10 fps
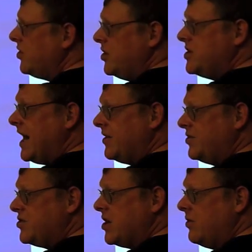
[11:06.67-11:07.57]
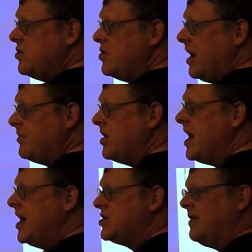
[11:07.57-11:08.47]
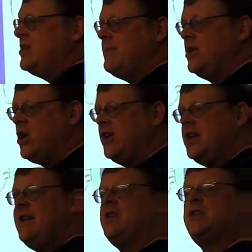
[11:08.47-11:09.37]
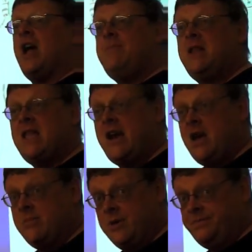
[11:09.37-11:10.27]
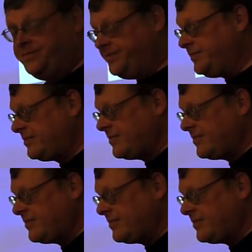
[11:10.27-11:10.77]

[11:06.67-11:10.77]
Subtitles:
30 seconds or so, a new number. So every time you log in, you have to type in that number. Wow.